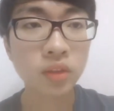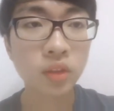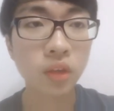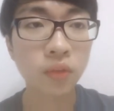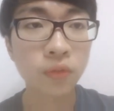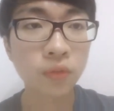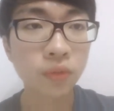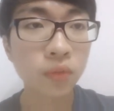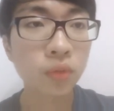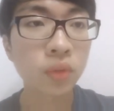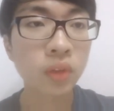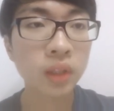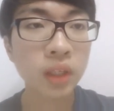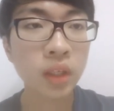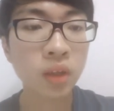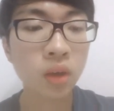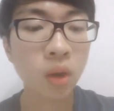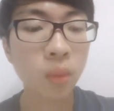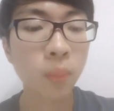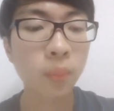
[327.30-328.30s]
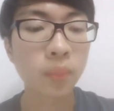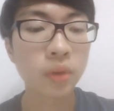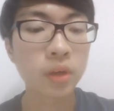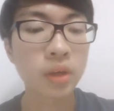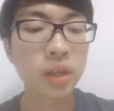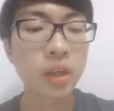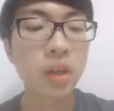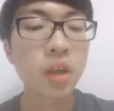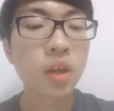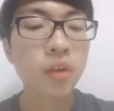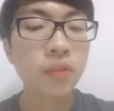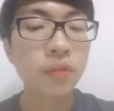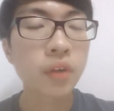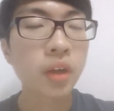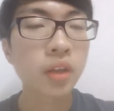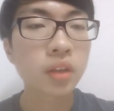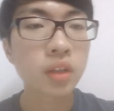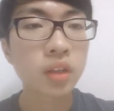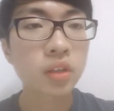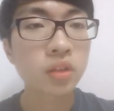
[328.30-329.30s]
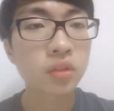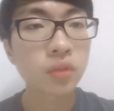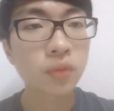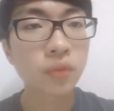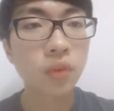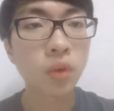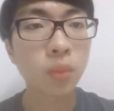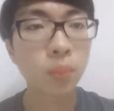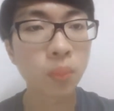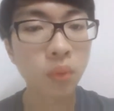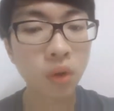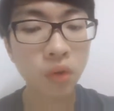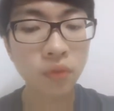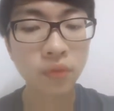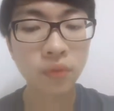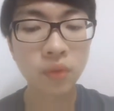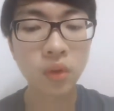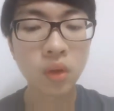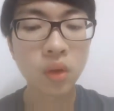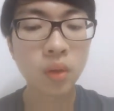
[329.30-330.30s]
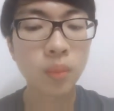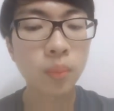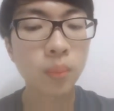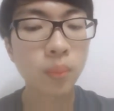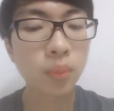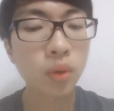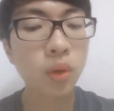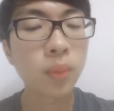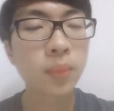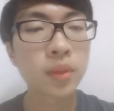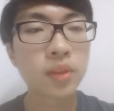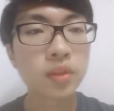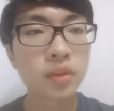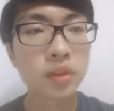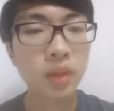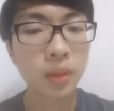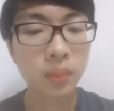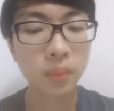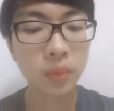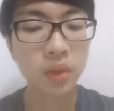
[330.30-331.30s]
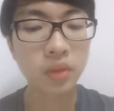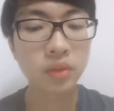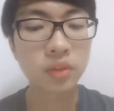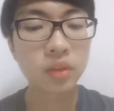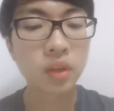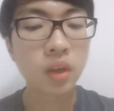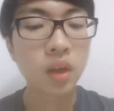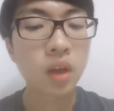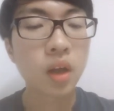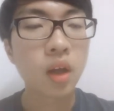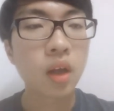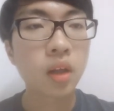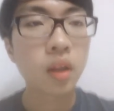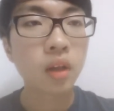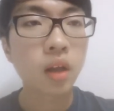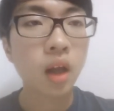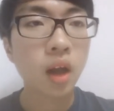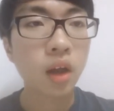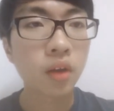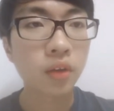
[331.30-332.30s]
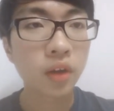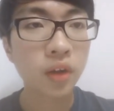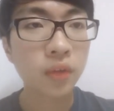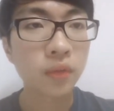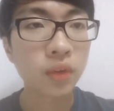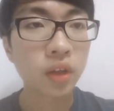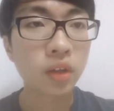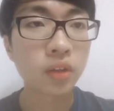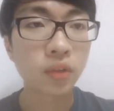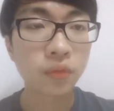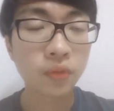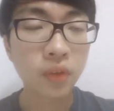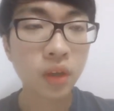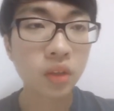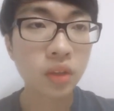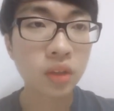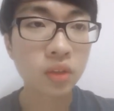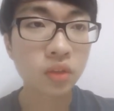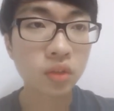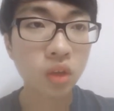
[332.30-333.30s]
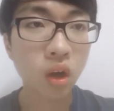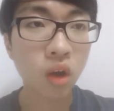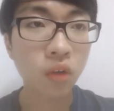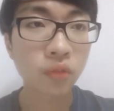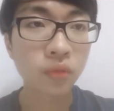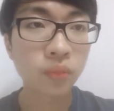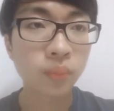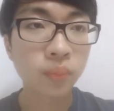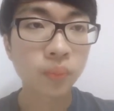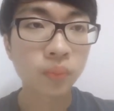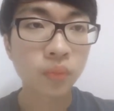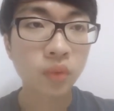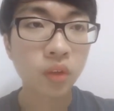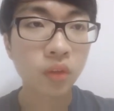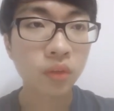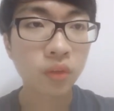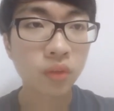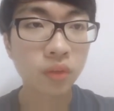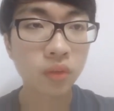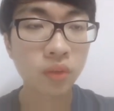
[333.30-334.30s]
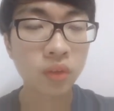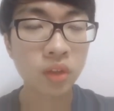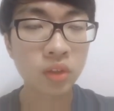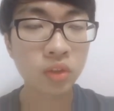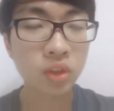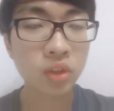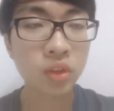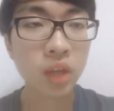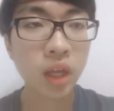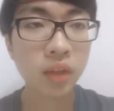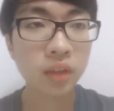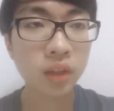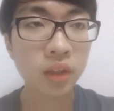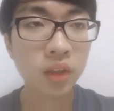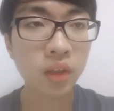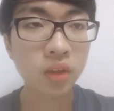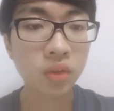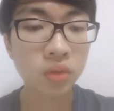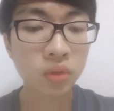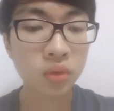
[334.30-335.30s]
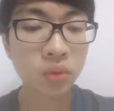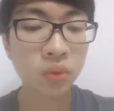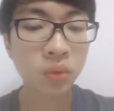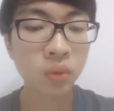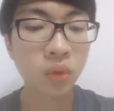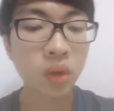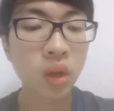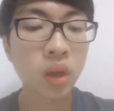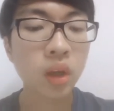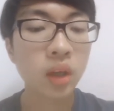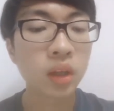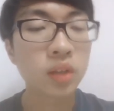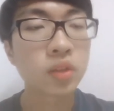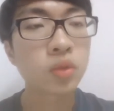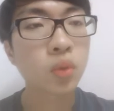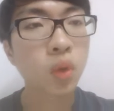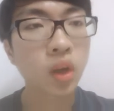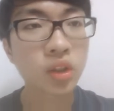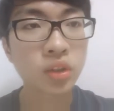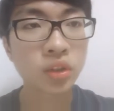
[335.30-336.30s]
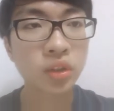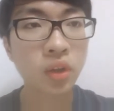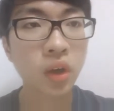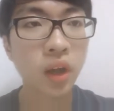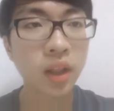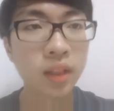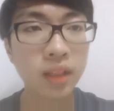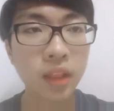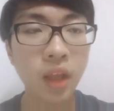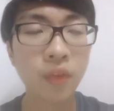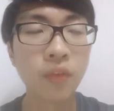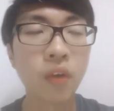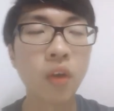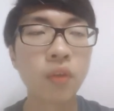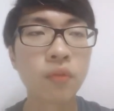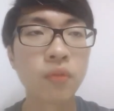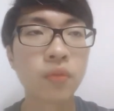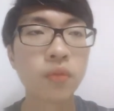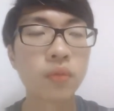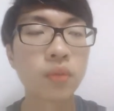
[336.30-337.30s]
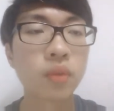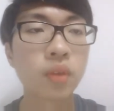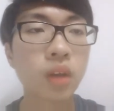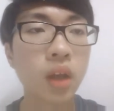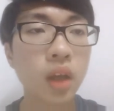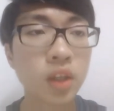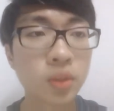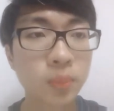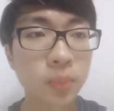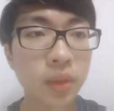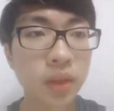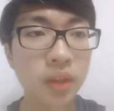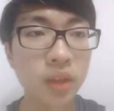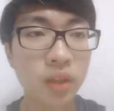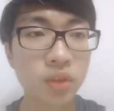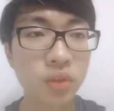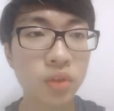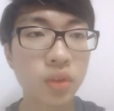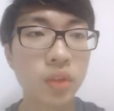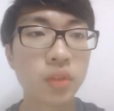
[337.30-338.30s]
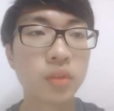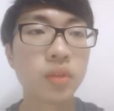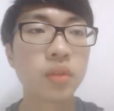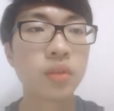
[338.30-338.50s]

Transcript: fully complete findings for both problem statements. However, the findings of research article 2 is quite short and left of explanation.